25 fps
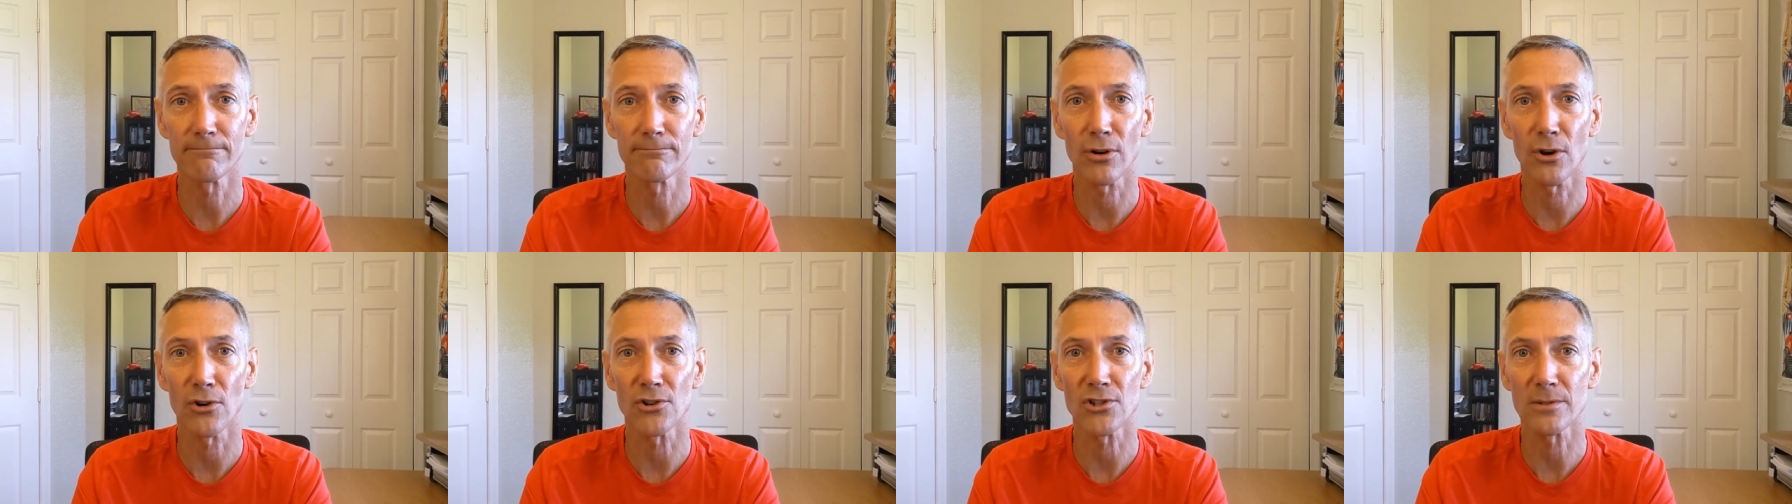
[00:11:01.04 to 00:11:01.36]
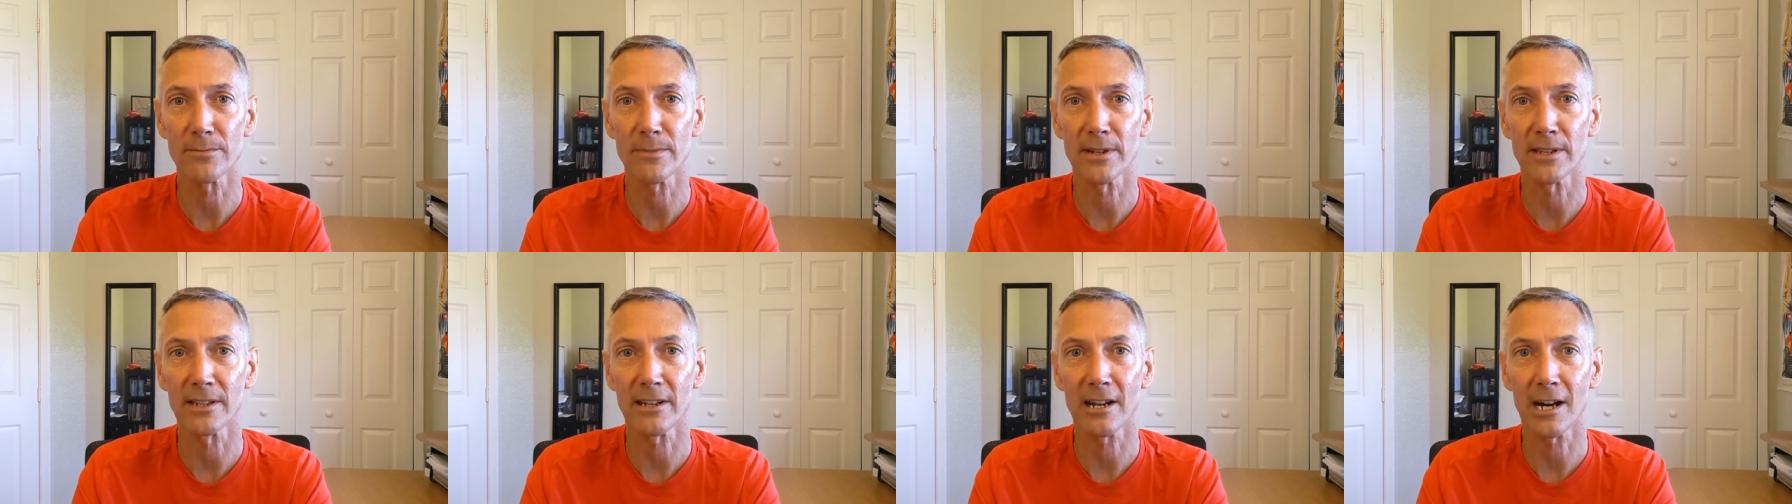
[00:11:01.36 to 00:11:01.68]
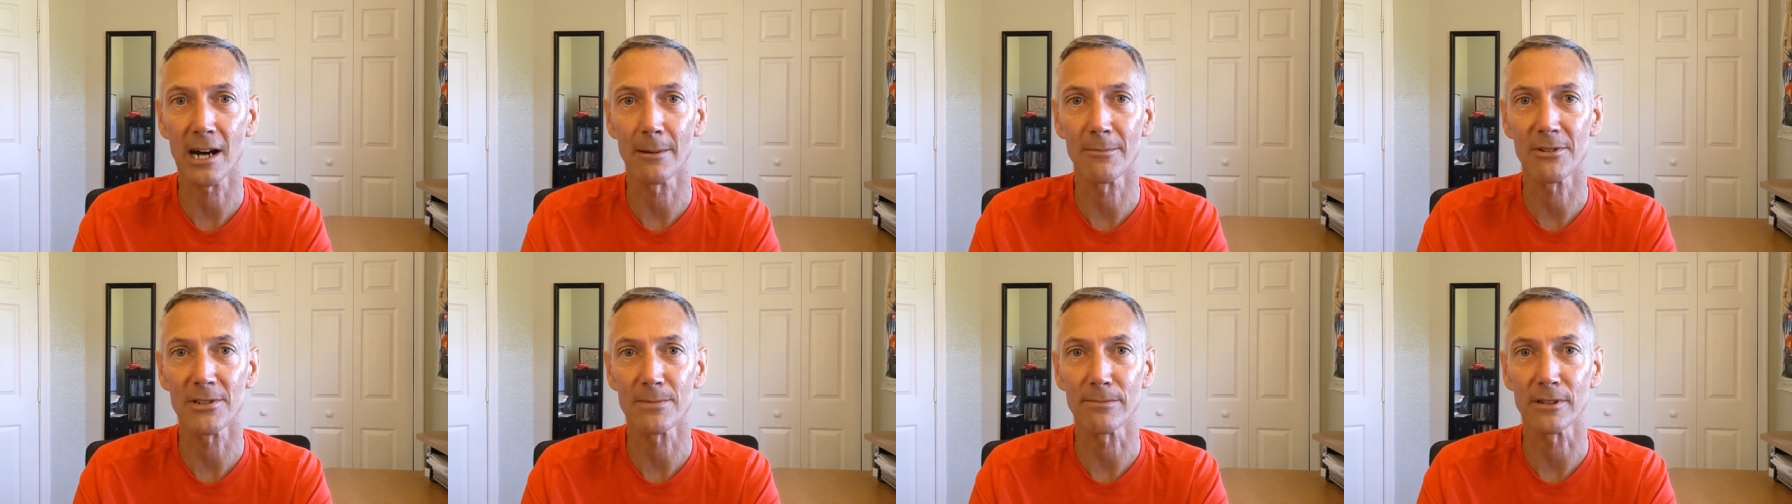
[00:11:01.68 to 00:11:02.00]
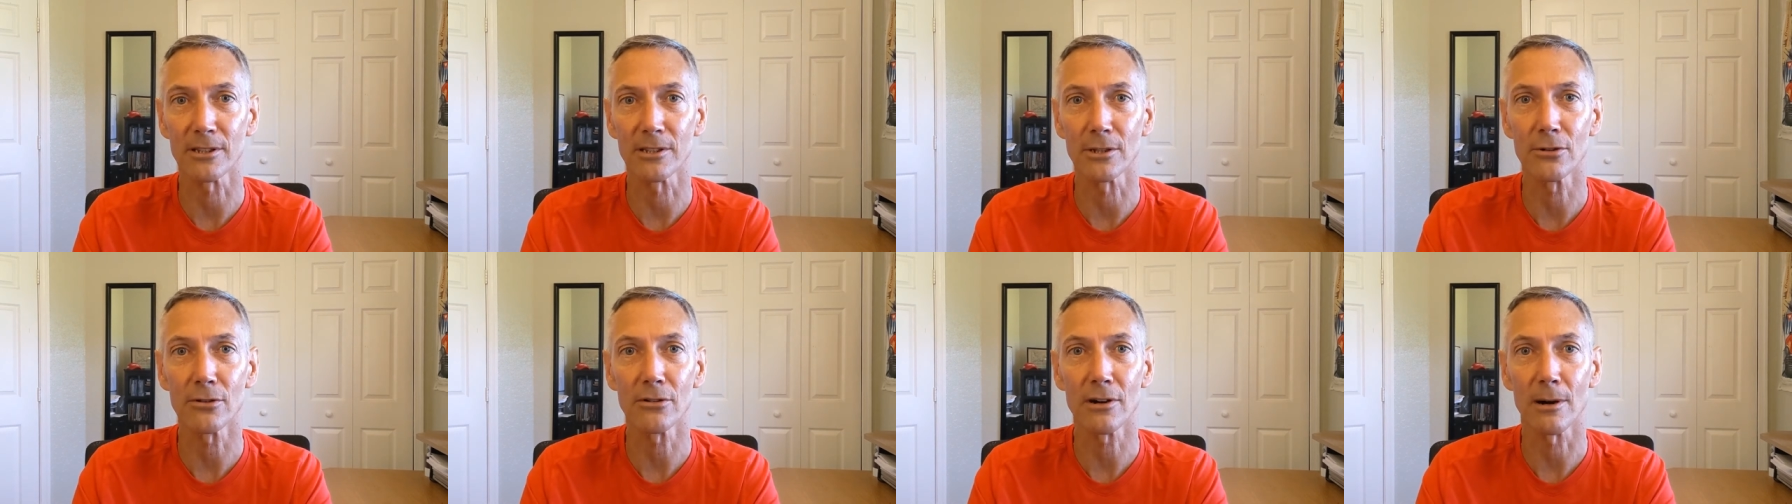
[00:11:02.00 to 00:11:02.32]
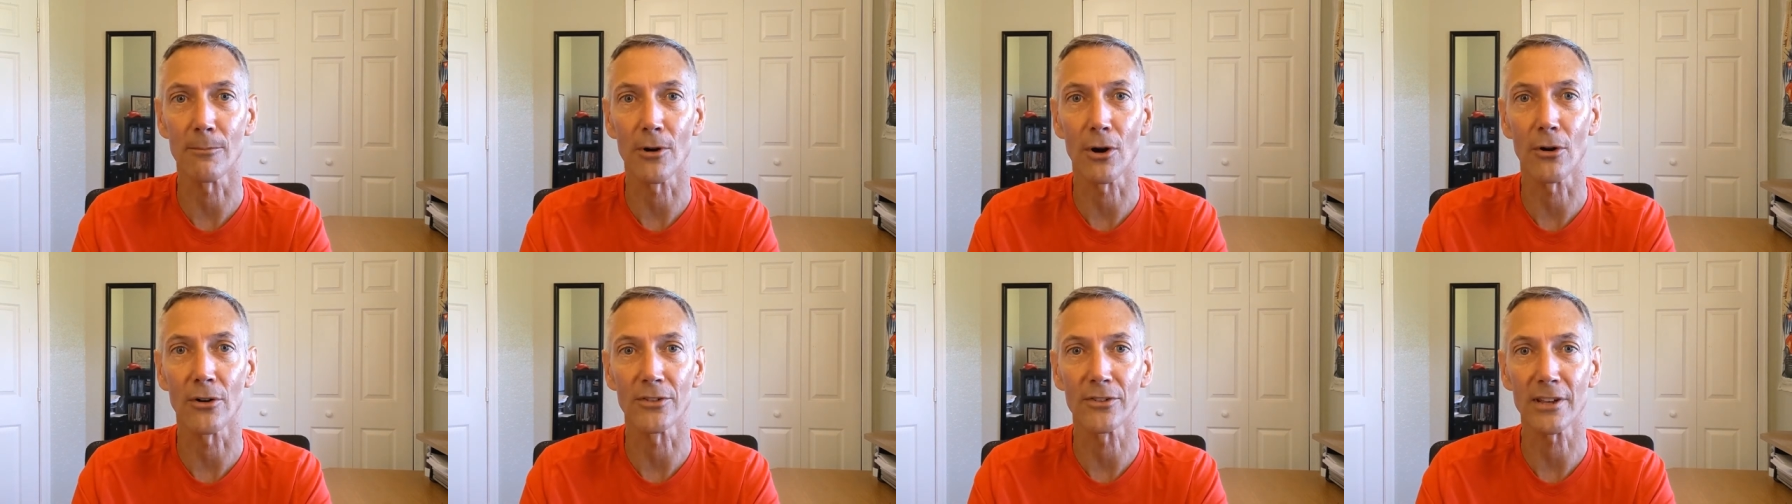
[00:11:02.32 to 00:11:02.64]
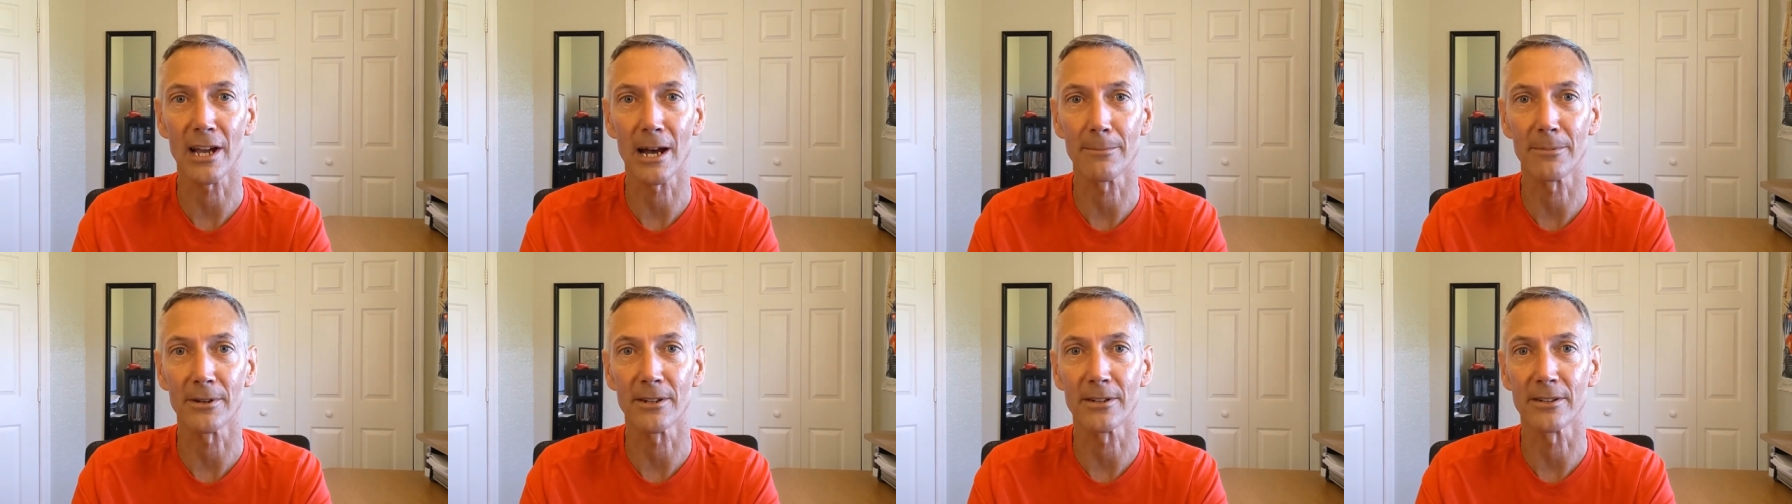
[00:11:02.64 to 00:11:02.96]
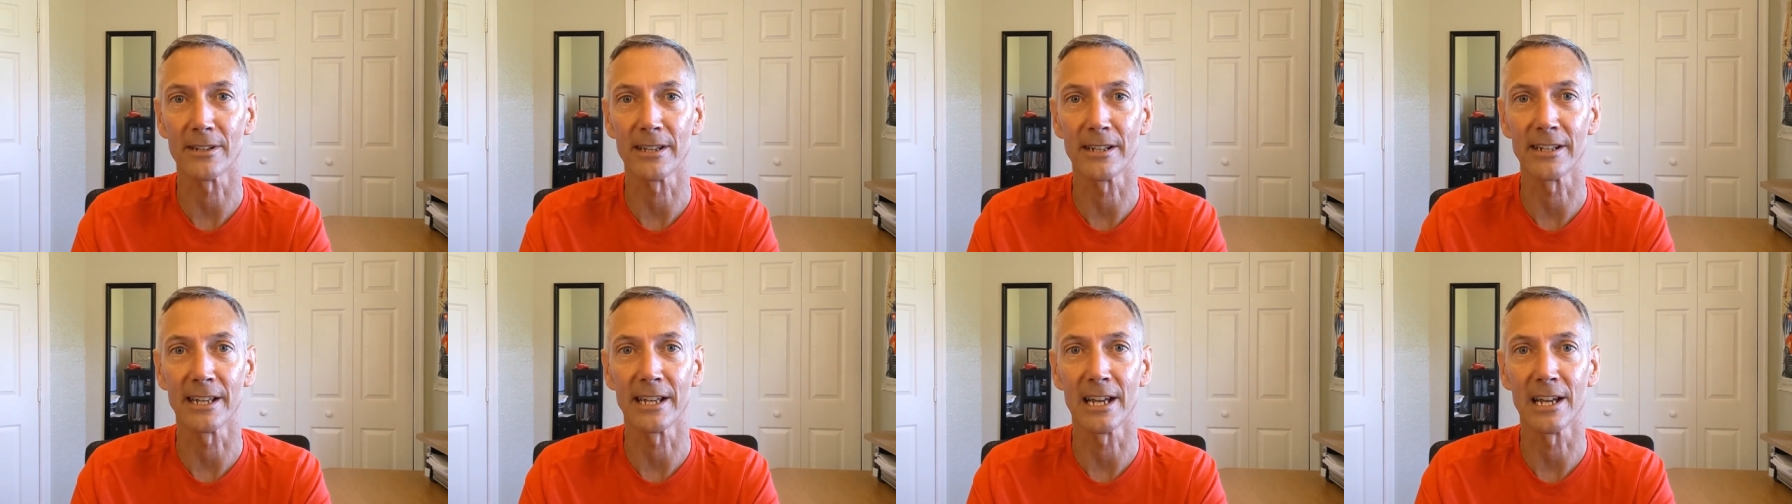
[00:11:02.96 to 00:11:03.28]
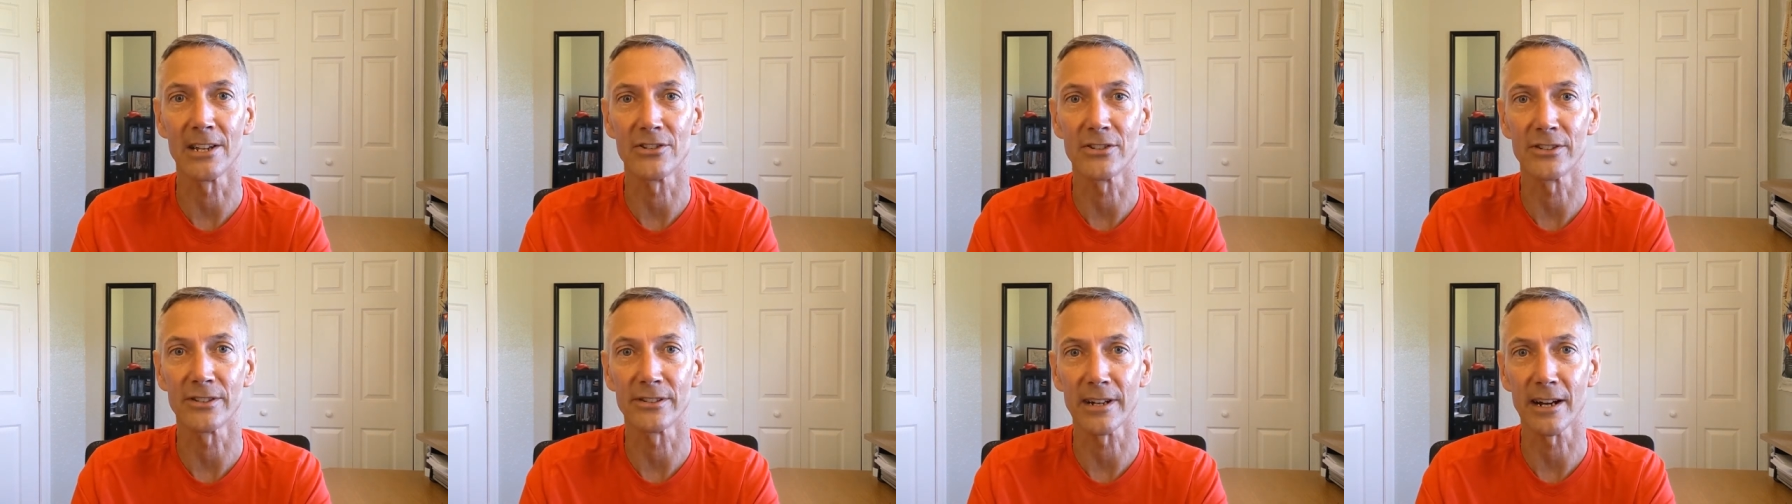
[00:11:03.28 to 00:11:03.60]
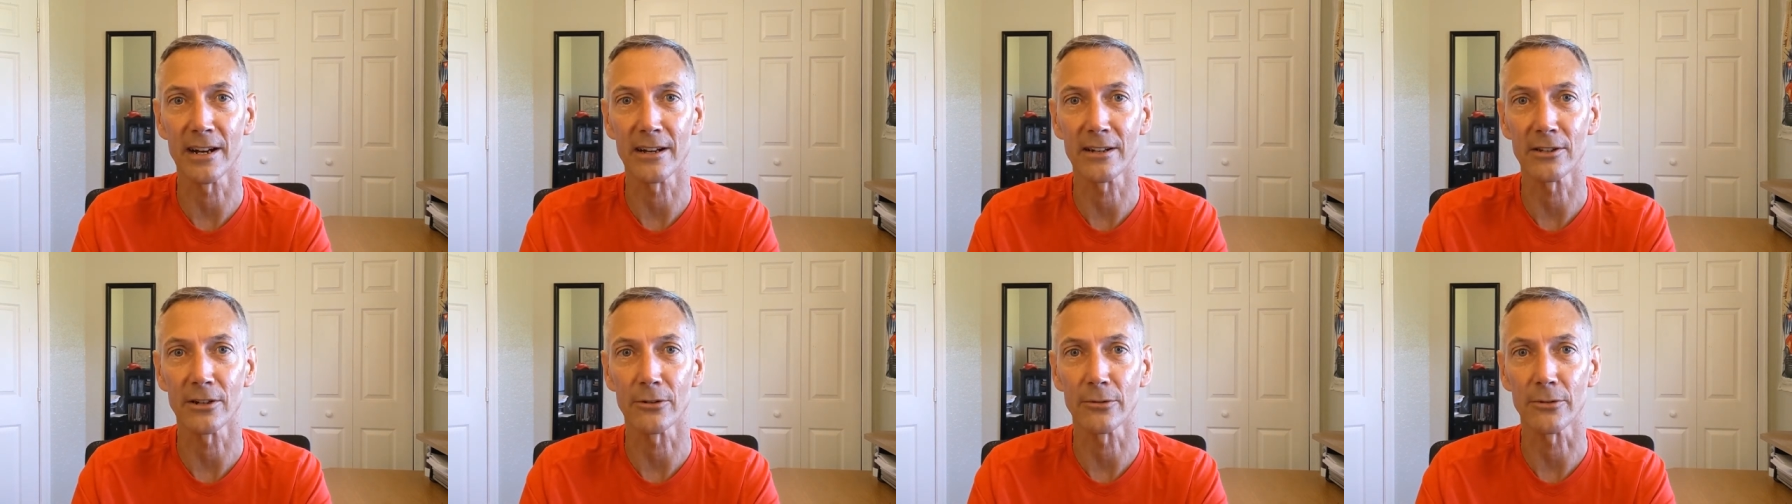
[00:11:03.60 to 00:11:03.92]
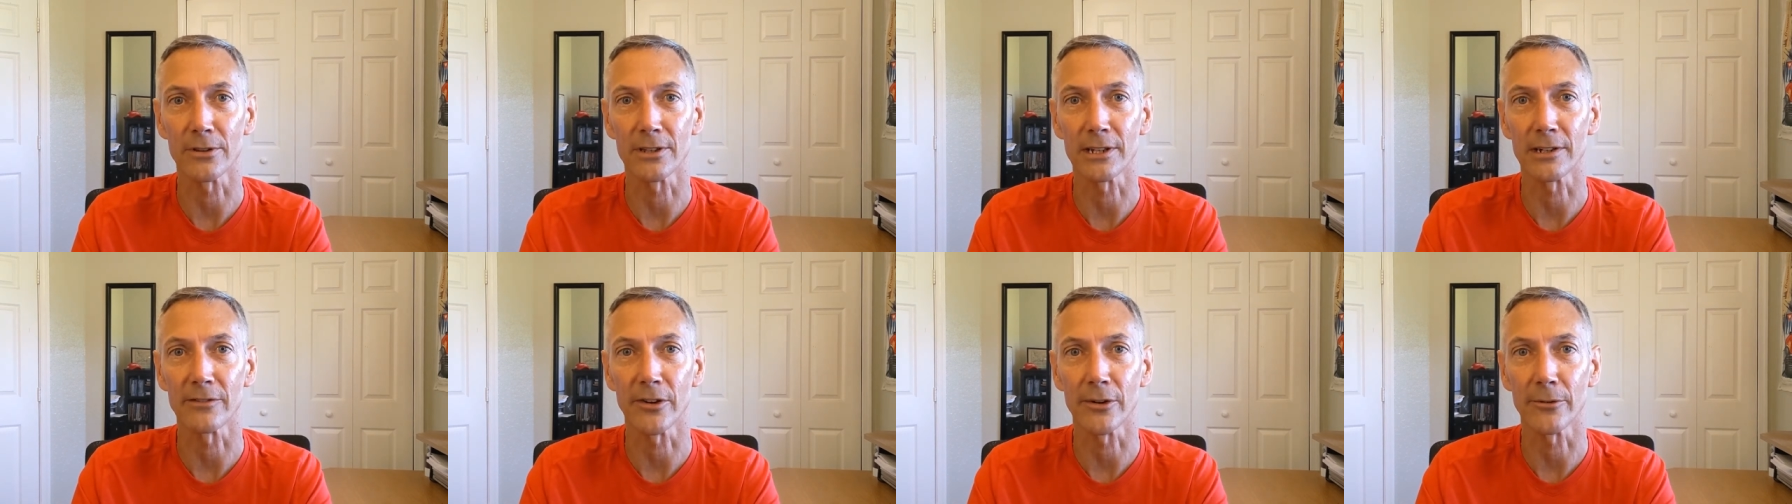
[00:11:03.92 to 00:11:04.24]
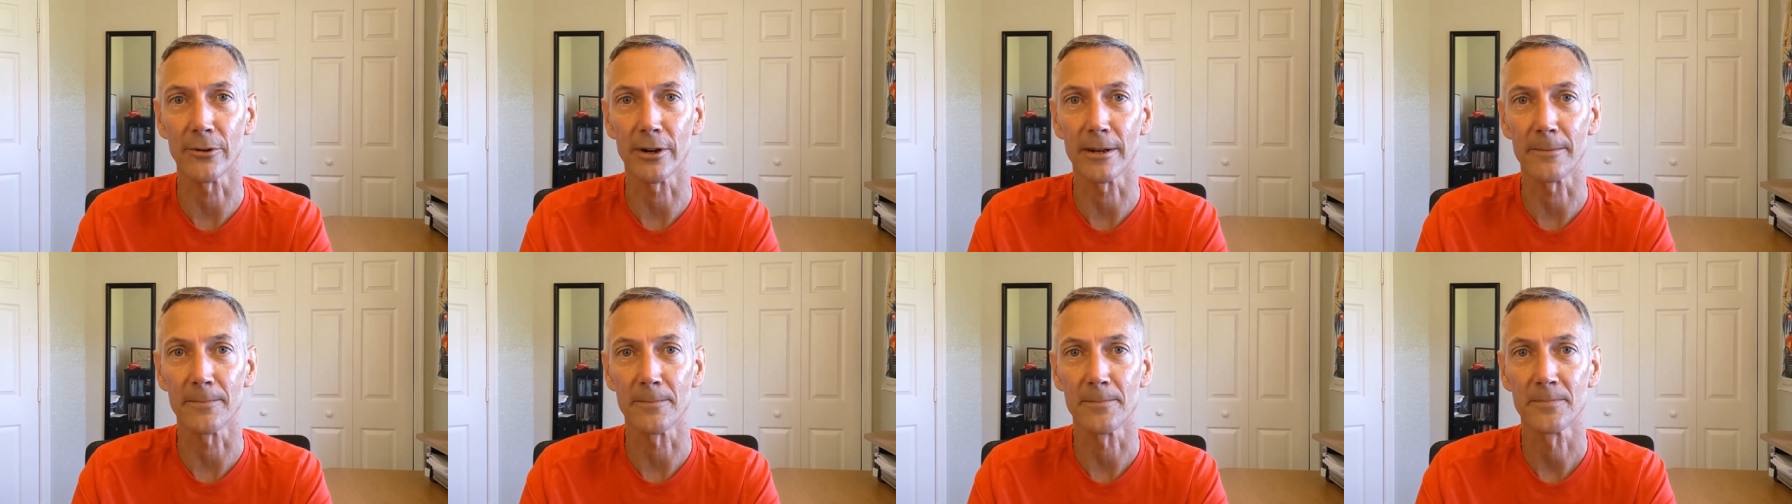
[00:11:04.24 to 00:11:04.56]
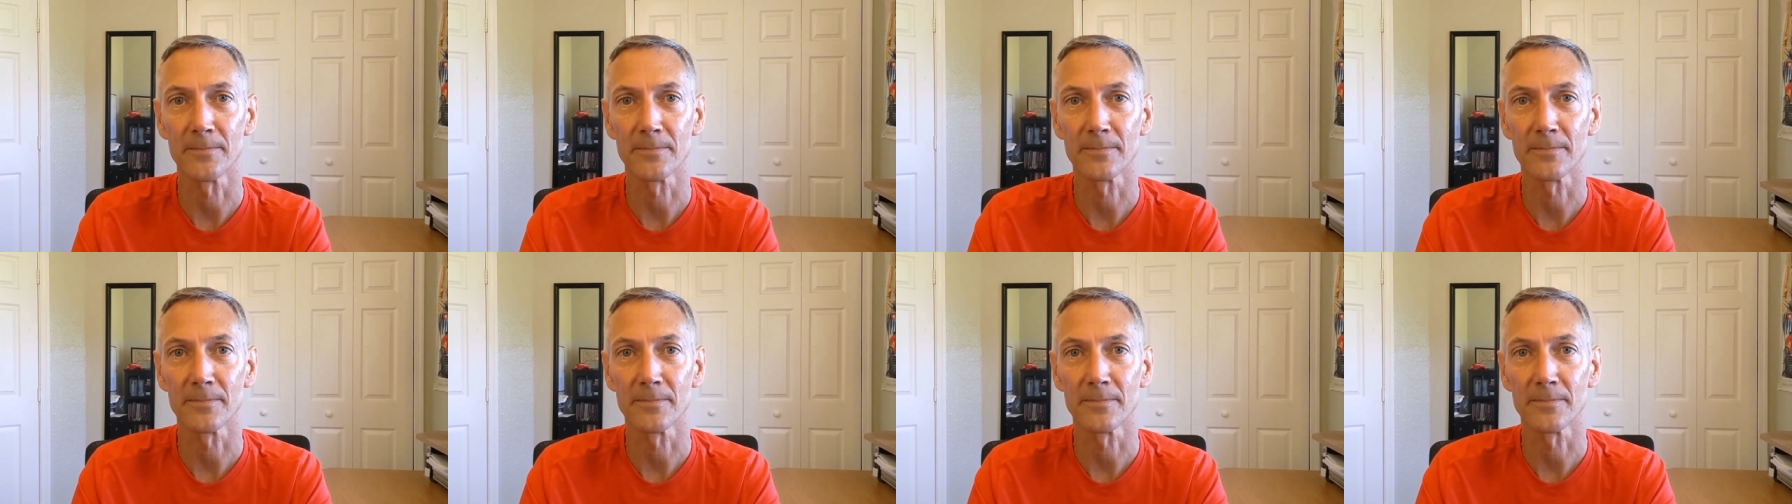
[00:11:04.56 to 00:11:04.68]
post them in the comments below. I'm always happy to engage in dialogue with everyone.